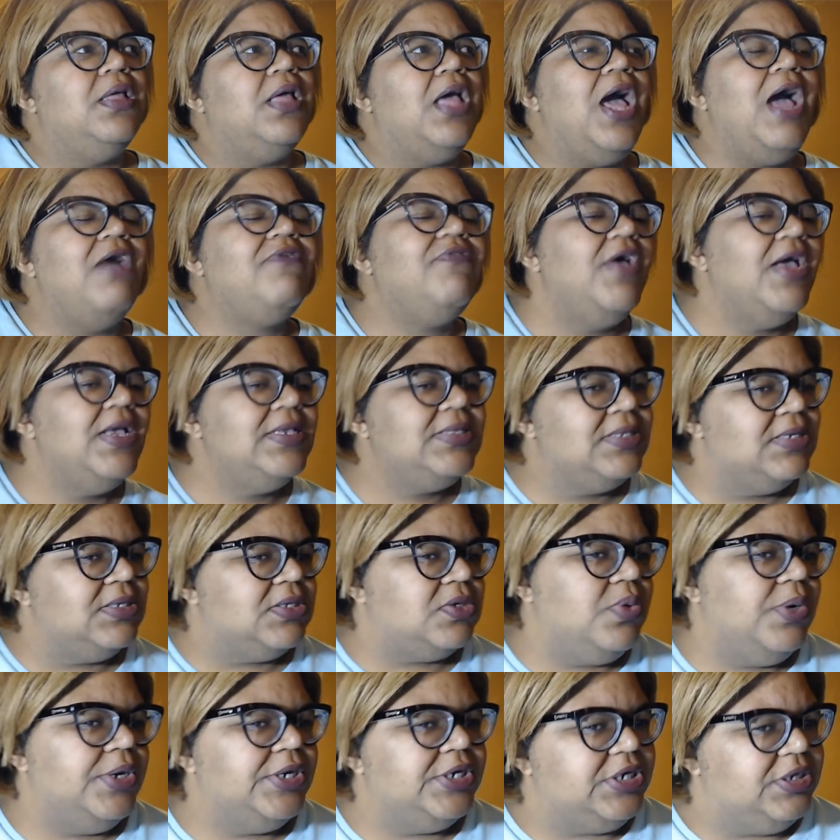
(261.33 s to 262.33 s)
I've asked this
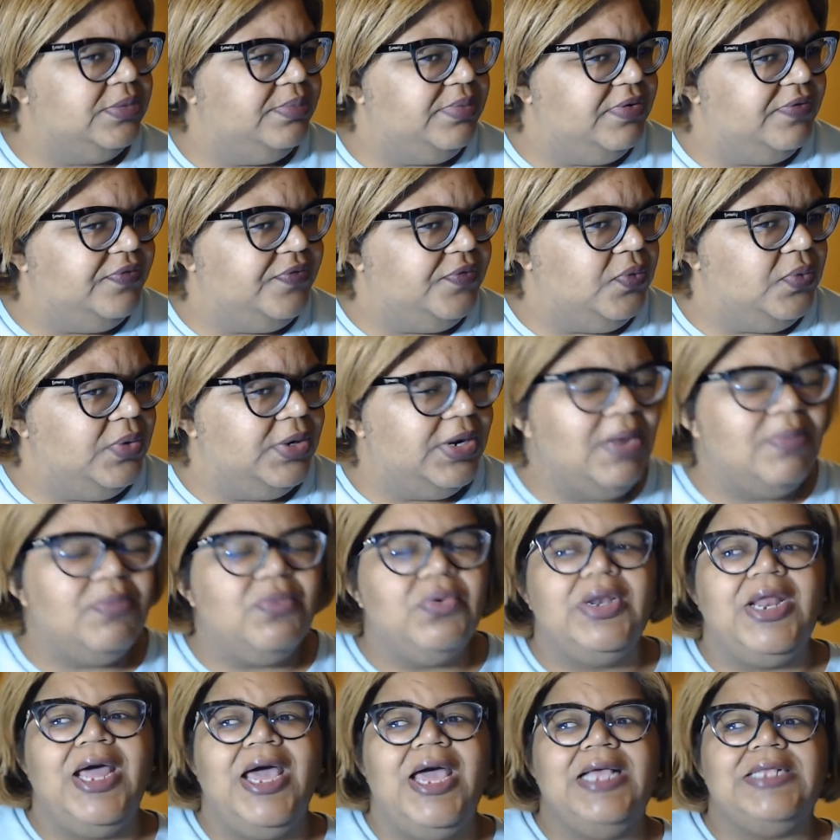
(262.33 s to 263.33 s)
question before, and I'm
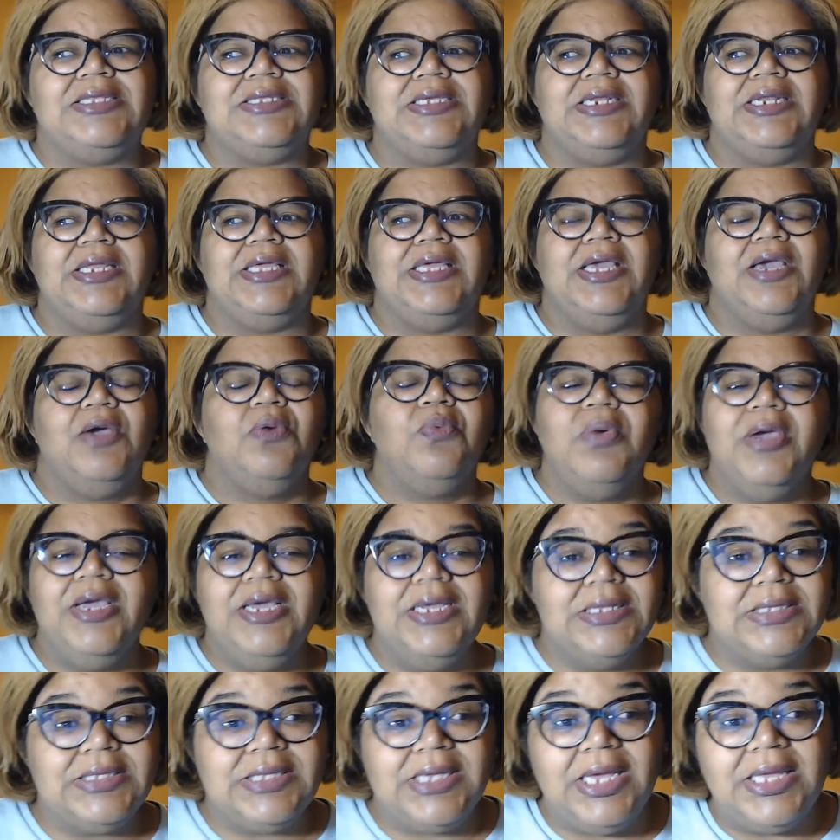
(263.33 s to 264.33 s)
going to ask it again.
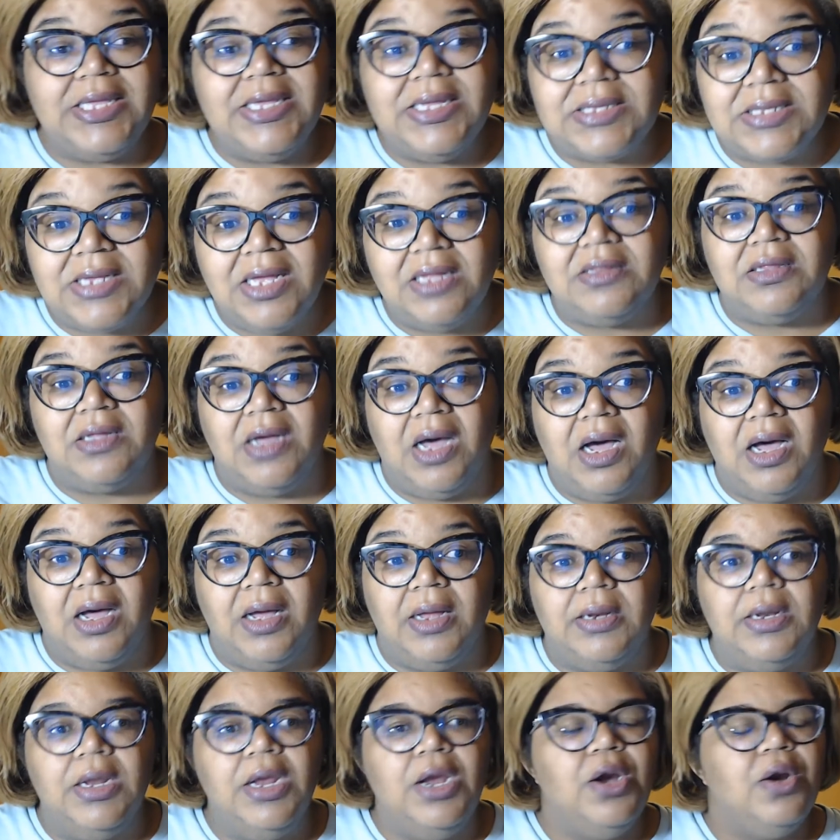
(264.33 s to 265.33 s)
Where is Kenya's other
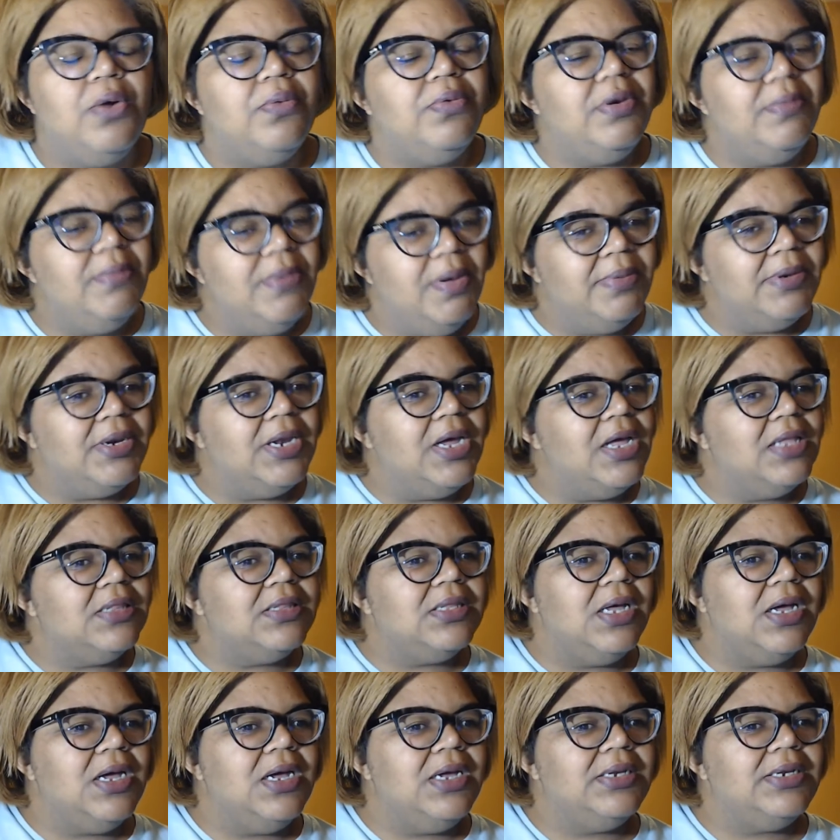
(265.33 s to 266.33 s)
aunt? Remember the other
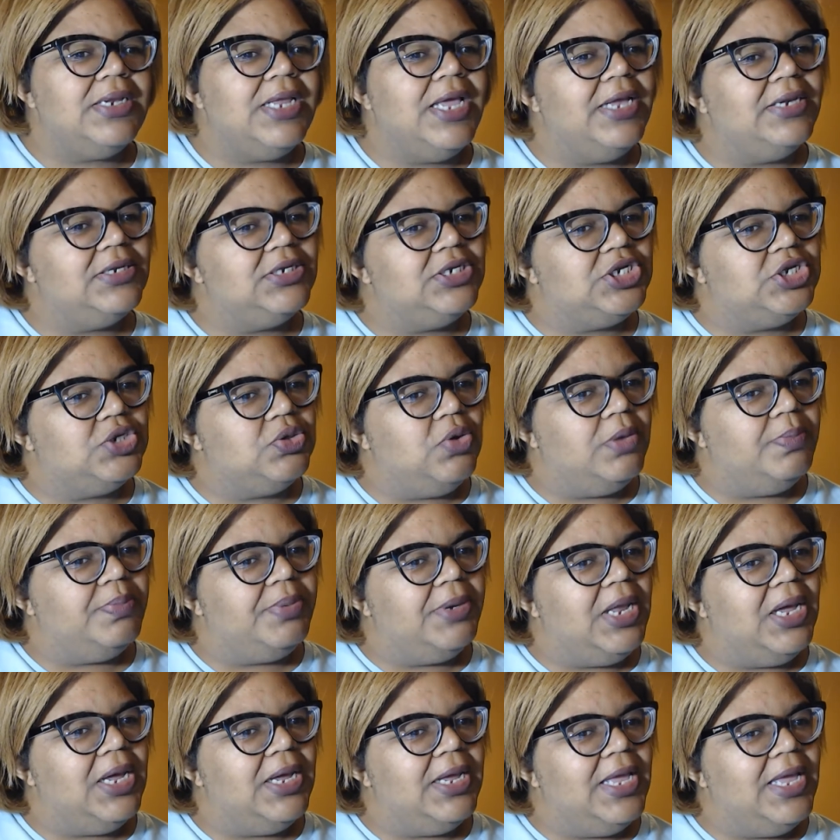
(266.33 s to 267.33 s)
aunt that had the short
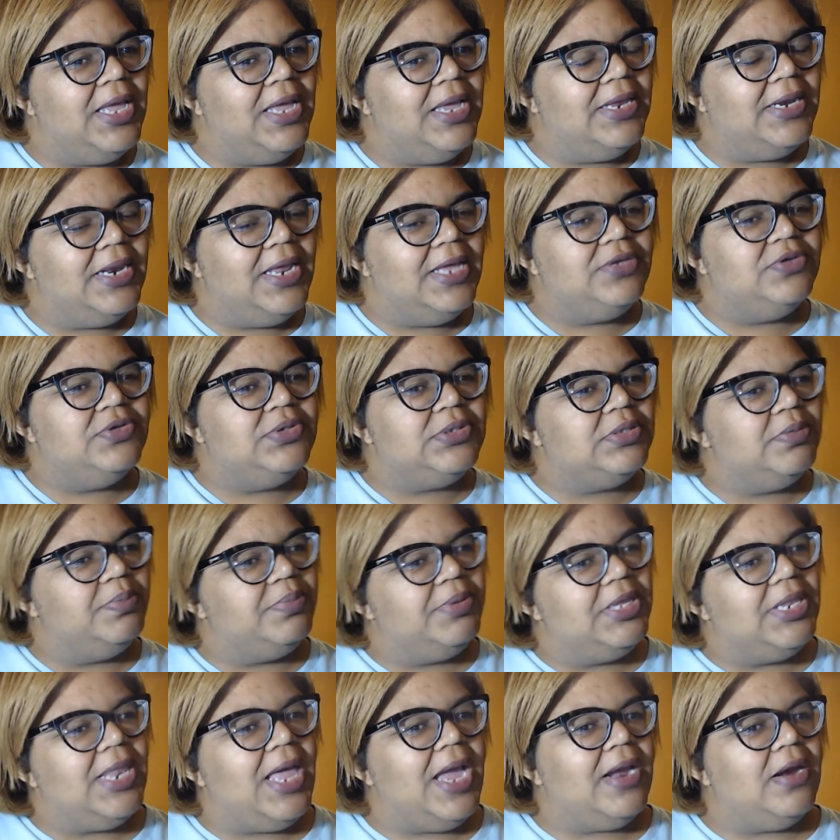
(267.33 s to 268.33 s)
blonde hair that used to
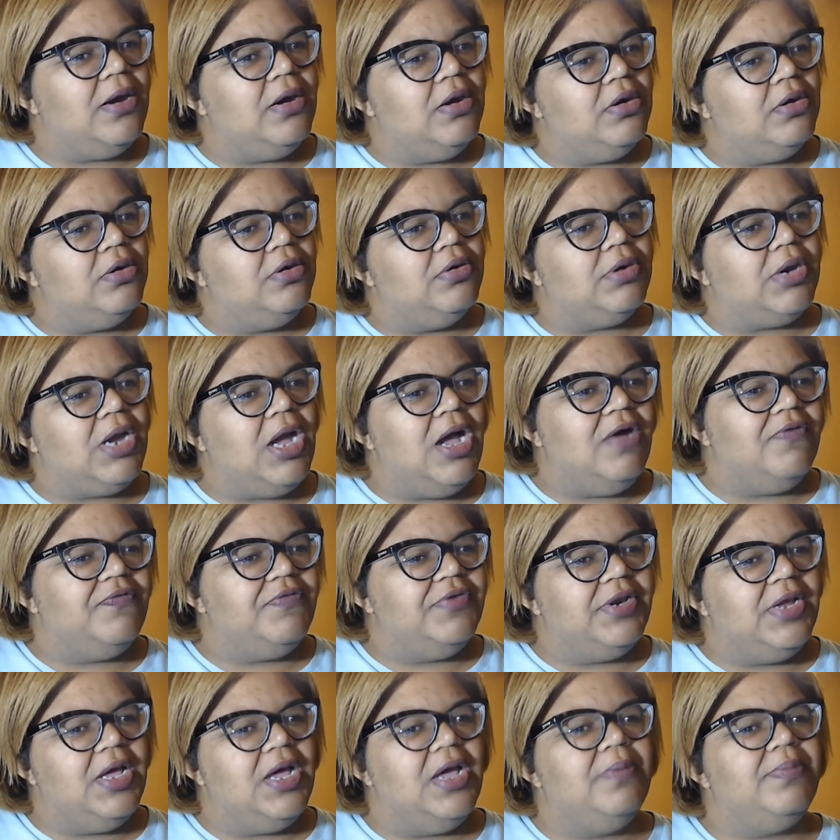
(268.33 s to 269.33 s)
be like her
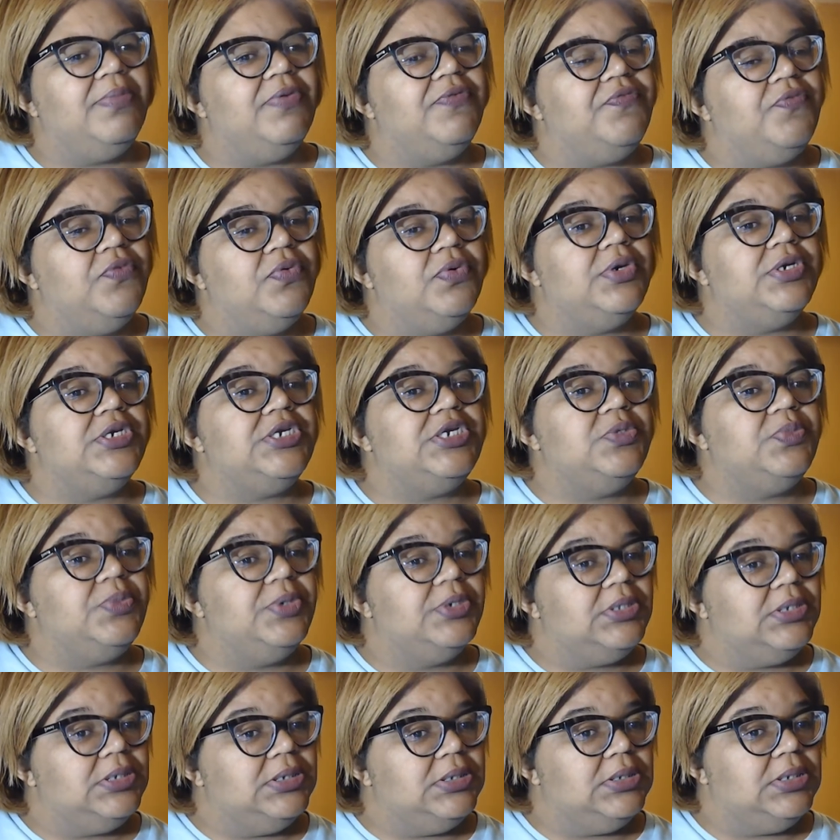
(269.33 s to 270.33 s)
confidant before she
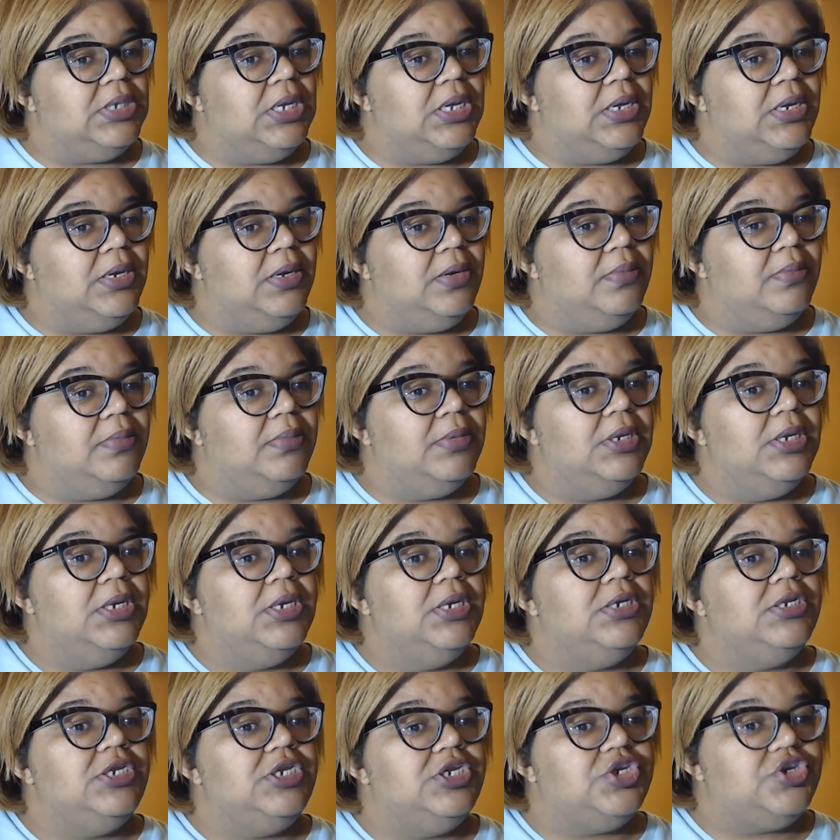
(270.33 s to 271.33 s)
went to
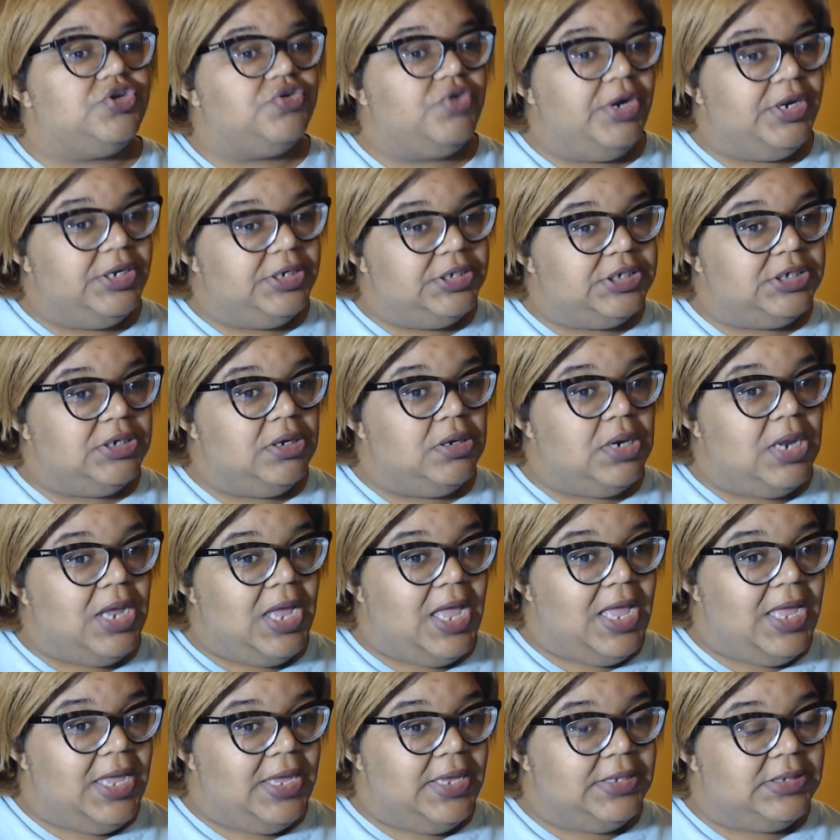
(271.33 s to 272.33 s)
Detroit and showed her
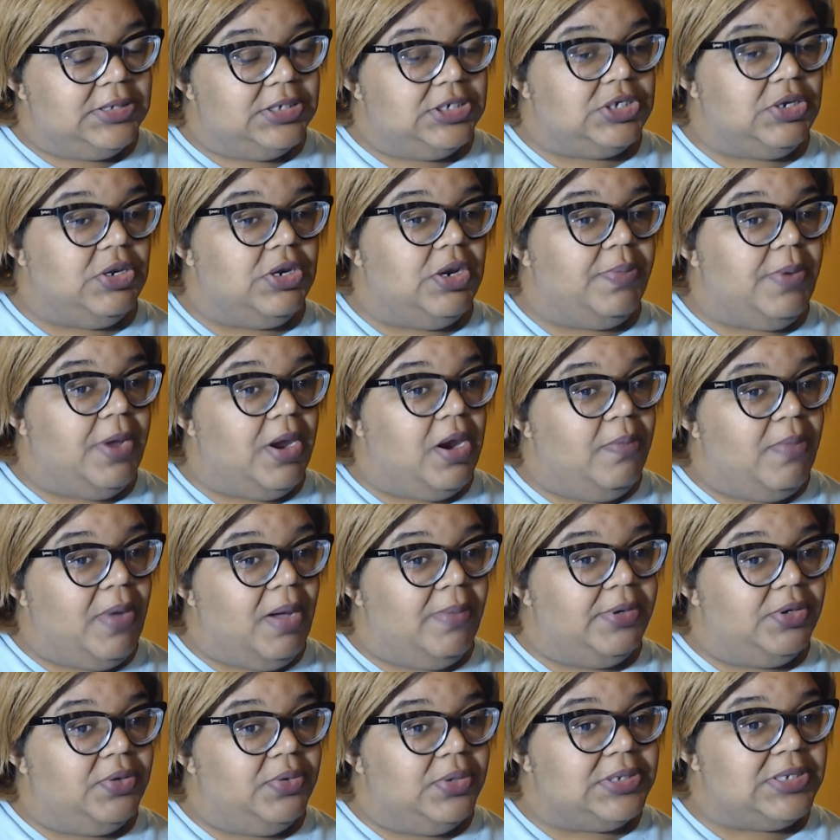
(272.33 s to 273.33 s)
ass and showed up at her
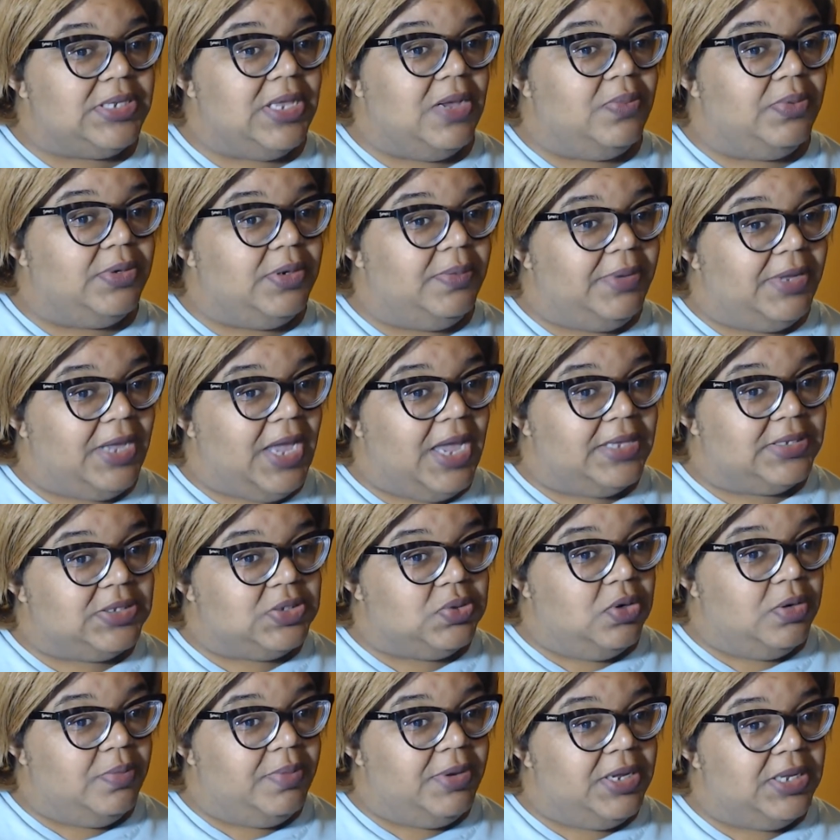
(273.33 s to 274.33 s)
mama doorstep with a big ass
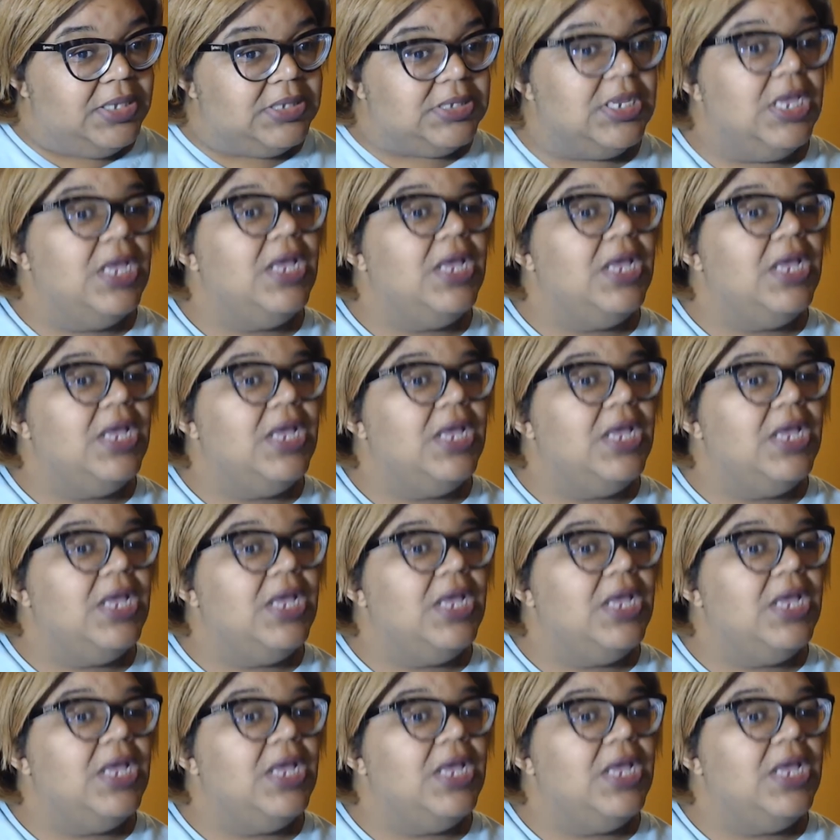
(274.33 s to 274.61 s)
tour bus?